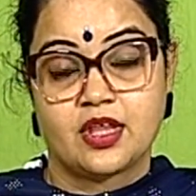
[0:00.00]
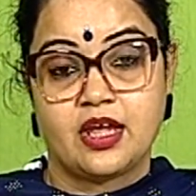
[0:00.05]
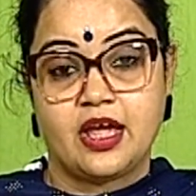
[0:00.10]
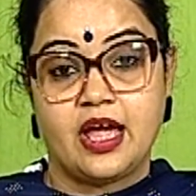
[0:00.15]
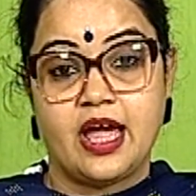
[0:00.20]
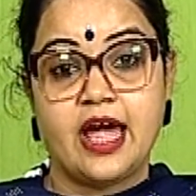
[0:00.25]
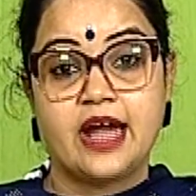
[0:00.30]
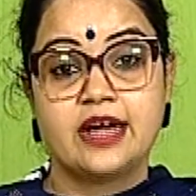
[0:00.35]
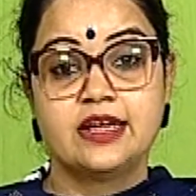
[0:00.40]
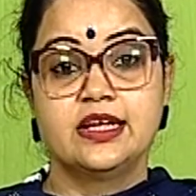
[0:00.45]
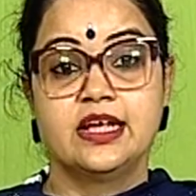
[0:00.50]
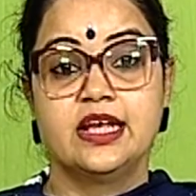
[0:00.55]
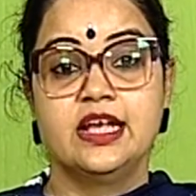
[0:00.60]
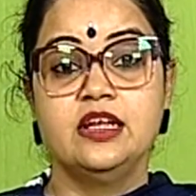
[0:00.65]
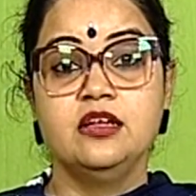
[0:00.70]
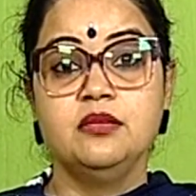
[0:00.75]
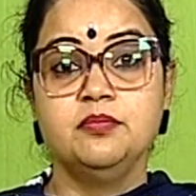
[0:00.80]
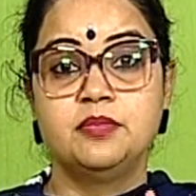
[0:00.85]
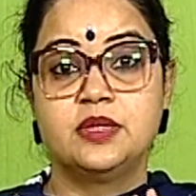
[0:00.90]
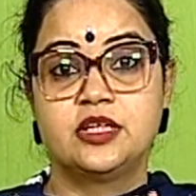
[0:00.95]
And
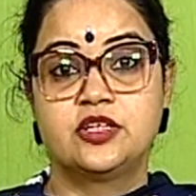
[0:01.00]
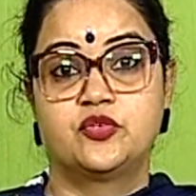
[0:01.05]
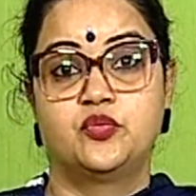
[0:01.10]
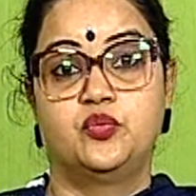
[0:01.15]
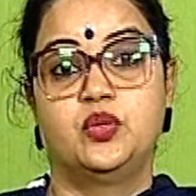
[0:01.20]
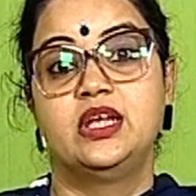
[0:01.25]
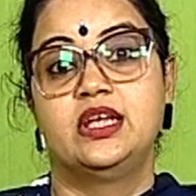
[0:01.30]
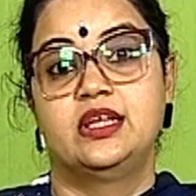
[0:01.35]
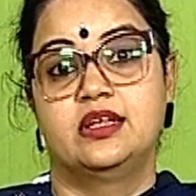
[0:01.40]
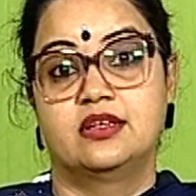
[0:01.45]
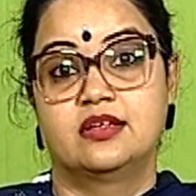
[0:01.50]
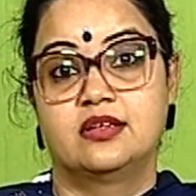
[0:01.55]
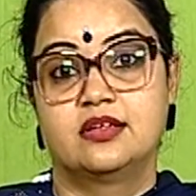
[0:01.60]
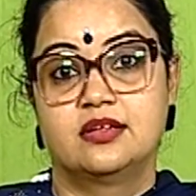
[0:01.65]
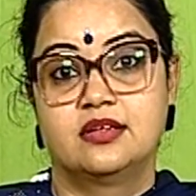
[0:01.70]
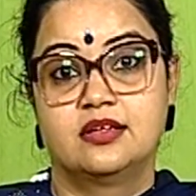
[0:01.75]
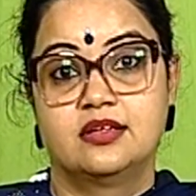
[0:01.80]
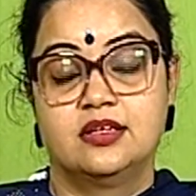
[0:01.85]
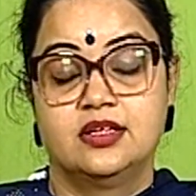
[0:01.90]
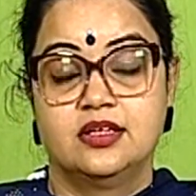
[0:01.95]
in between
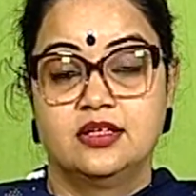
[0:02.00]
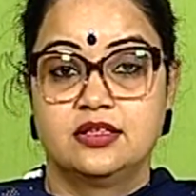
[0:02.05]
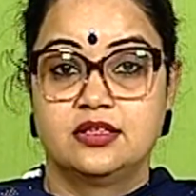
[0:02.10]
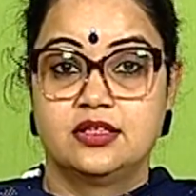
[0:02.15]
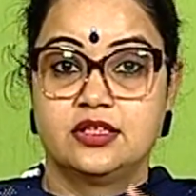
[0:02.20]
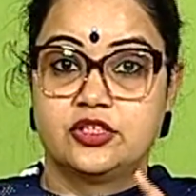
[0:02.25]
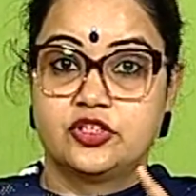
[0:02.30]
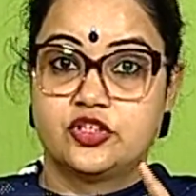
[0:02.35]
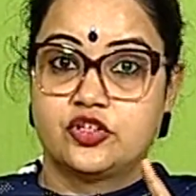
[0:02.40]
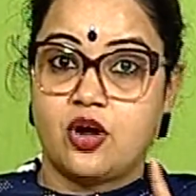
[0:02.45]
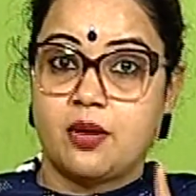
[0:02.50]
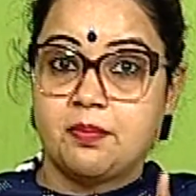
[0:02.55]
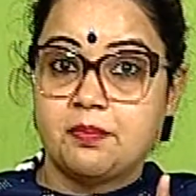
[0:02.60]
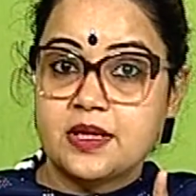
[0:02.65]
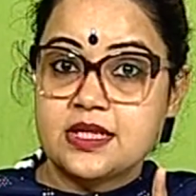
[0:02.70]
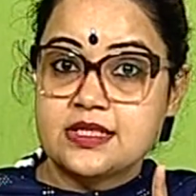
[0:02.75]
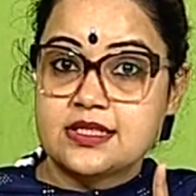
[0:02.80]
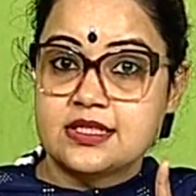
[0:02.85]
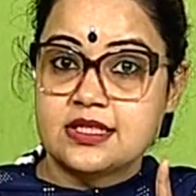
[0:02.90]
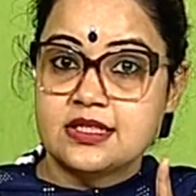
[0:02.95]
the topic
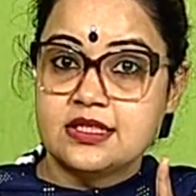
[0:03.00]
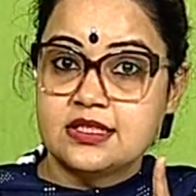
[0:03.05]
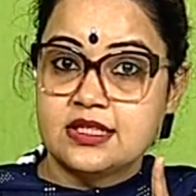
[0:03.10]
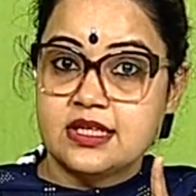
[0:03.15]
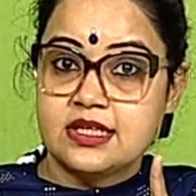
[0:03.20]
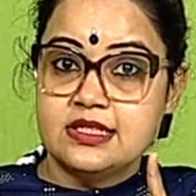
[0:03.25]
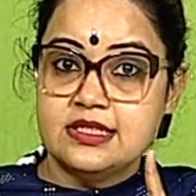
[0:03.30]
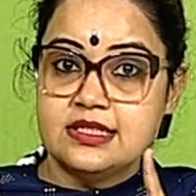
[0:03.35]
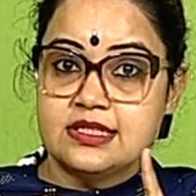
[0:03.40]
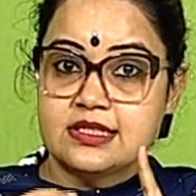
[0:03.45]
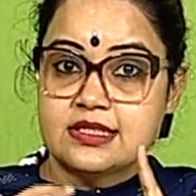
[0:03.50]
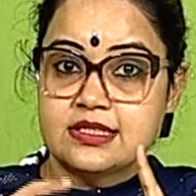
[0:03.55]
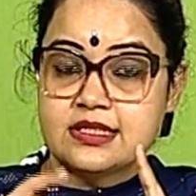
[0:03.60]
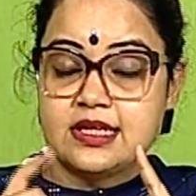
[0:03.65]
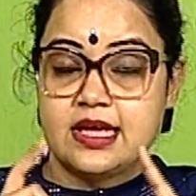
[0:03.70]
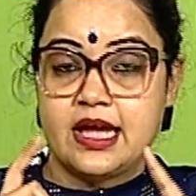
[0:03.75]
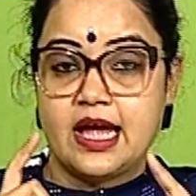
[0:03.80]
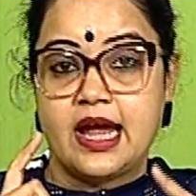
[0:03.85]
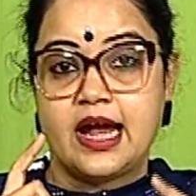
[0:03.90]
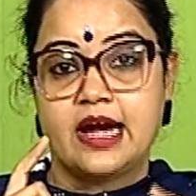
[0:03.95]
sentence
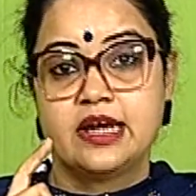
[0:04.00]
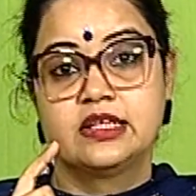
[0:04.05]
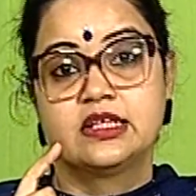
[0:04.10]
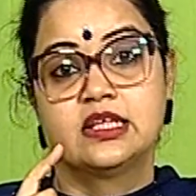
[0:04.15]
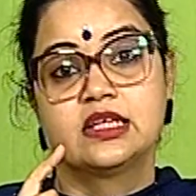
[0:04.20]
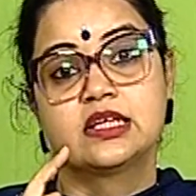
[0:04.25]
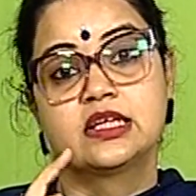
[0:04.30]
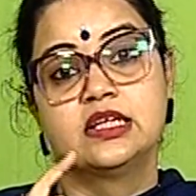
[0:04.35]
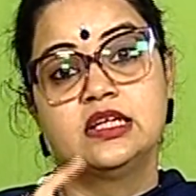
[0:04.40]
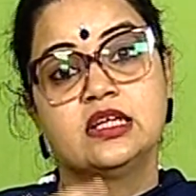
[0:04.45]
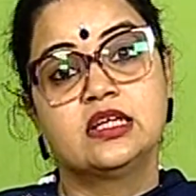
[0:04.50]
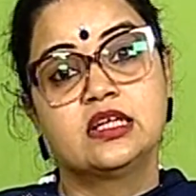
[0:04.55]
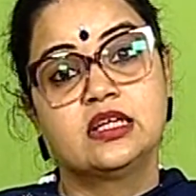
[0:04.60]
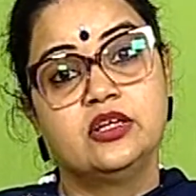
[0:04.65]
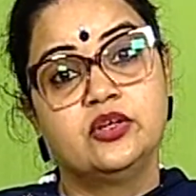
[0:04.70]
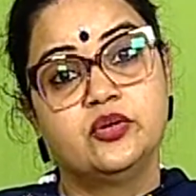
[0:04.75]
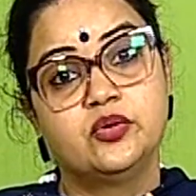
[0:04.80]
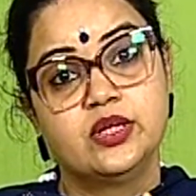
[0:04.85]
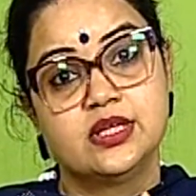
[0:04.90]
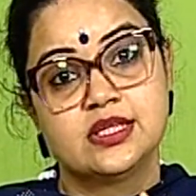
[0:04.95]
and the
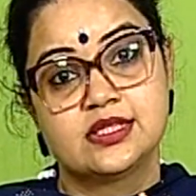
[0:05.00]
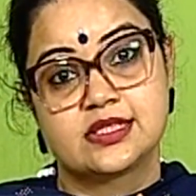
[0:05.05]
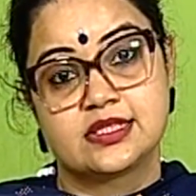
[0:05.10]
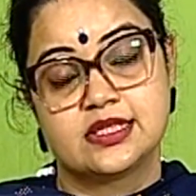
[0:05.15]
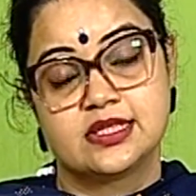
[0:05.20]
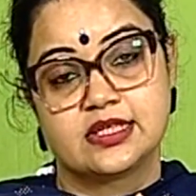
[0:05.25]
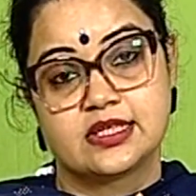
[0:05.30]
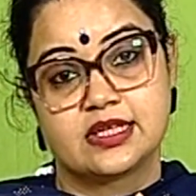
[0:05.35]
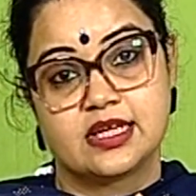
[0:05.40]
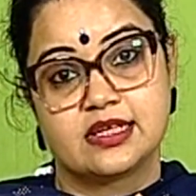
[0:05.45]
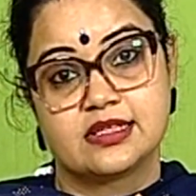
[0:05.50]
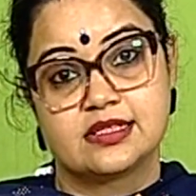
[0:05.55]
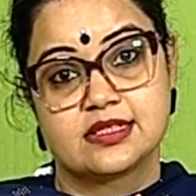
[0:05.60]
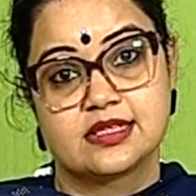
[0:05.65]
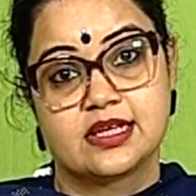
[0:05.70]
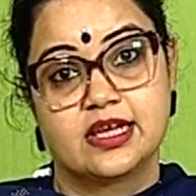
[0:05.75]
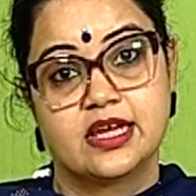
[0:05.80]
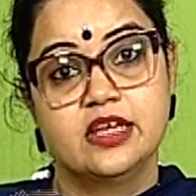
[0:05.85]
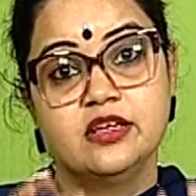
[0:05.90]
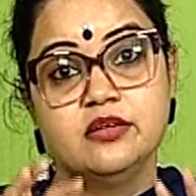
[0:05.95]
concluding sentence,
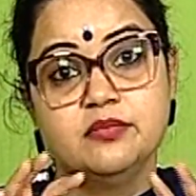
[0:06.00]
in